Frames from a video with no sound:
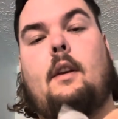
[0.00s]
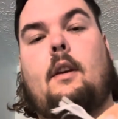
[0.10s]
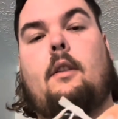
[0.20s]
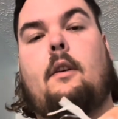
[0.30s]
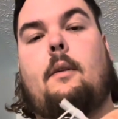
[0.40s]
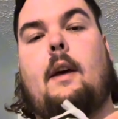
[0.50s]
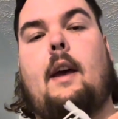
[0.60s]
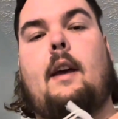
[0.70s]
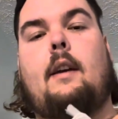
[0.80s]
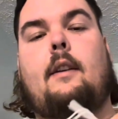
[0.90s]
Throw
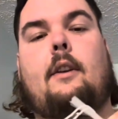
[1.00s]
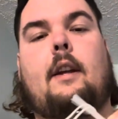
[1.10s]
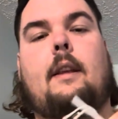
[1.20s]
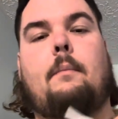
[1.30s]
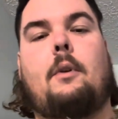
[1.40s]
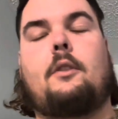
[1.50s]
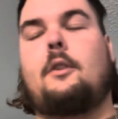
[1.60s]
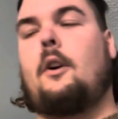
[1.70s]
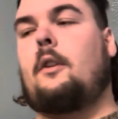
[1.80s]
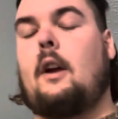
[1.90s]
that. You got that brush
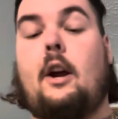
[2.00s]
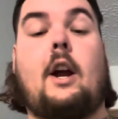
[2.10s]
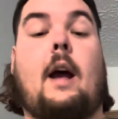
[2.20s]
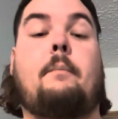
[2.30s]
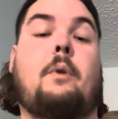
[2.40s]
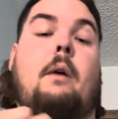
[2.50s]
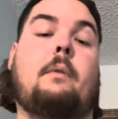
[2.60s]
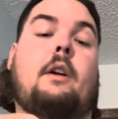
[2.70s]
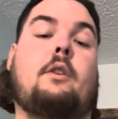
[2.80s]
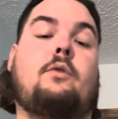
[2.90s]
guard there. I'm probably going to